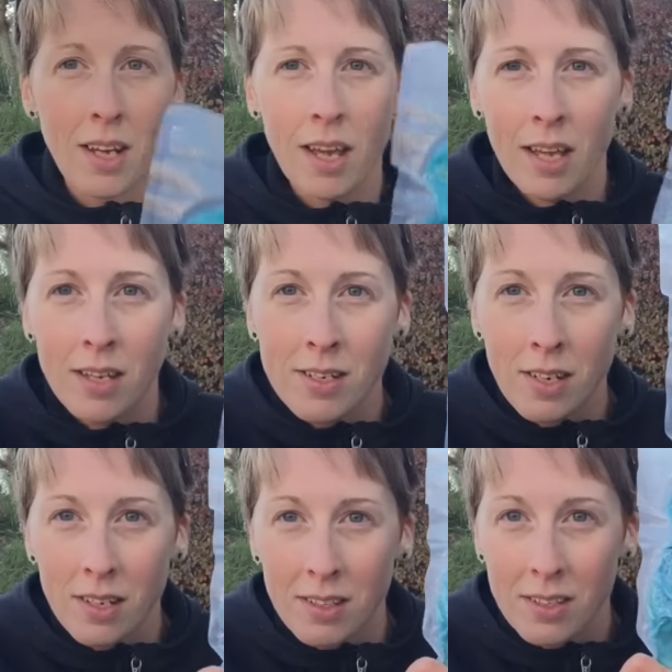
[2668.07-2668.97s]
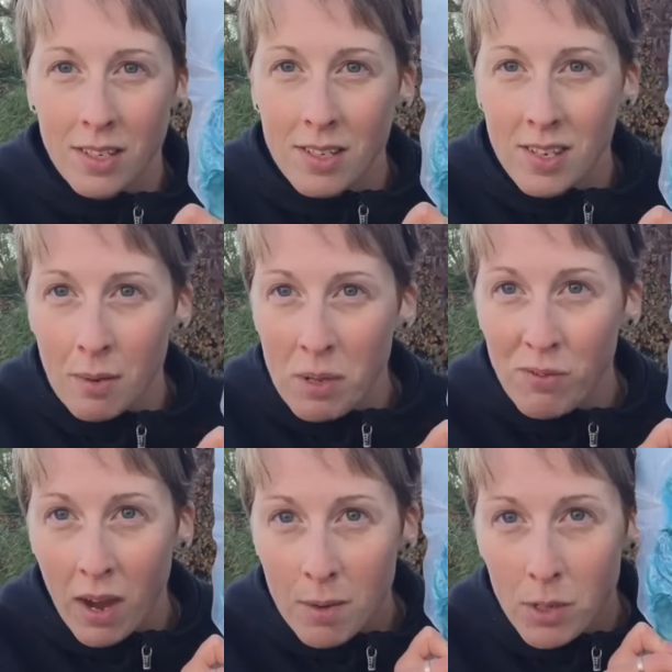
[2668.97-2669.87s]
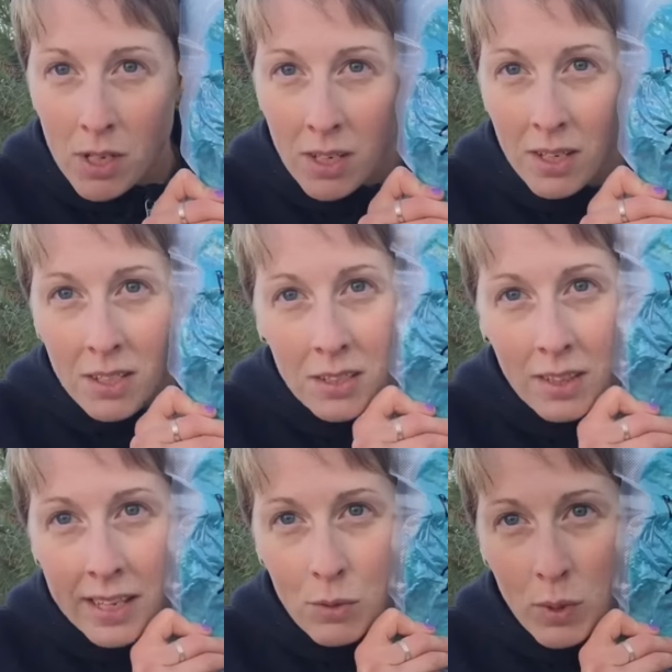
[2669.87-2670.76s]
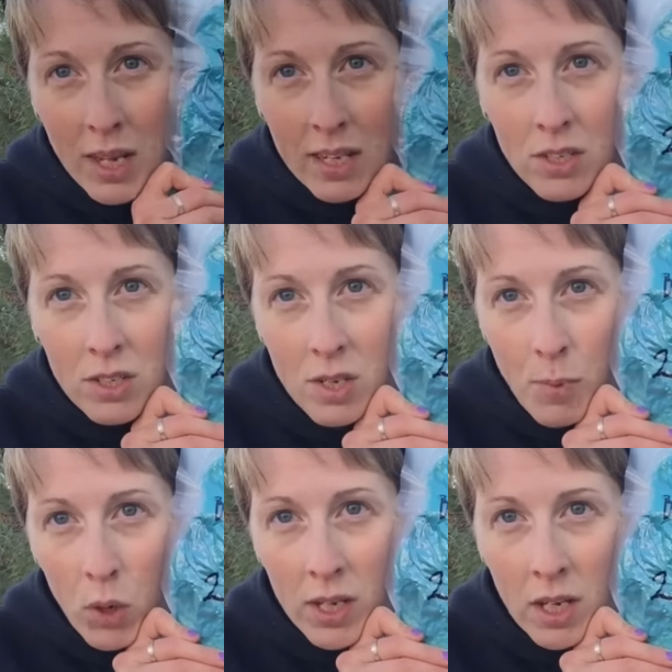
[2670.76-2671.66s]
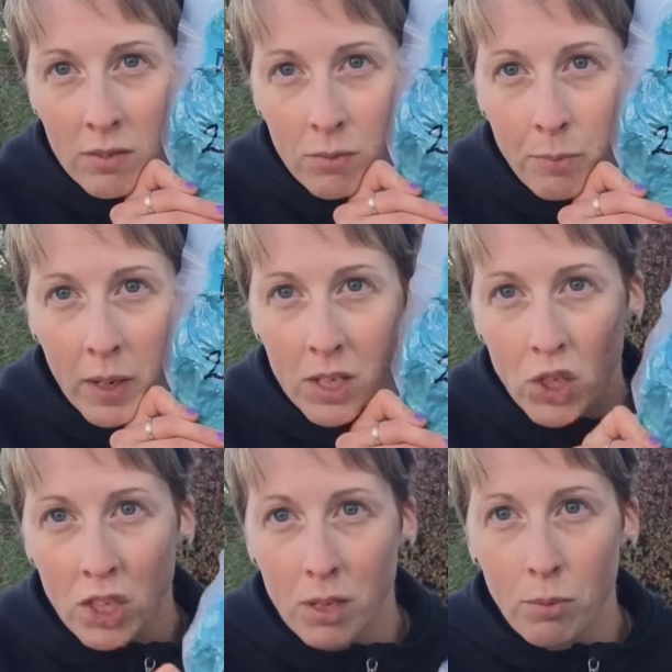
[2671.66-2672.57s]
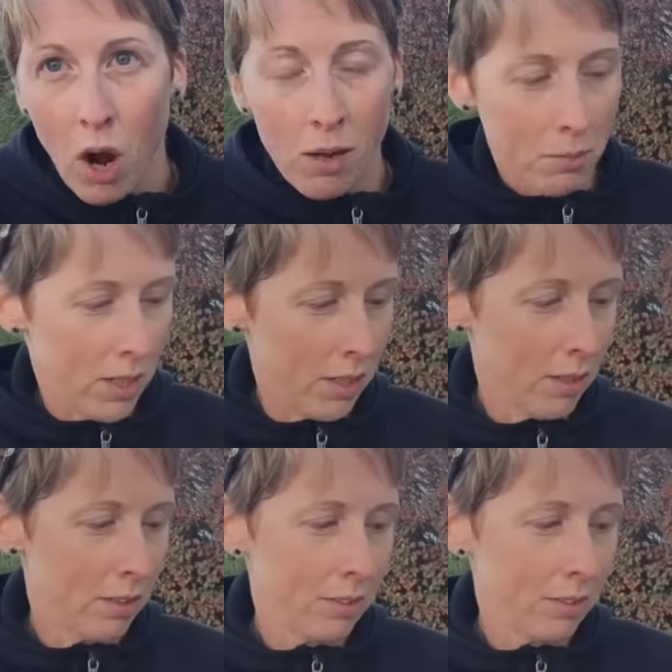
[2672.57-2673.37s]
and didn't send me fiber like we had spoken of, but she brought me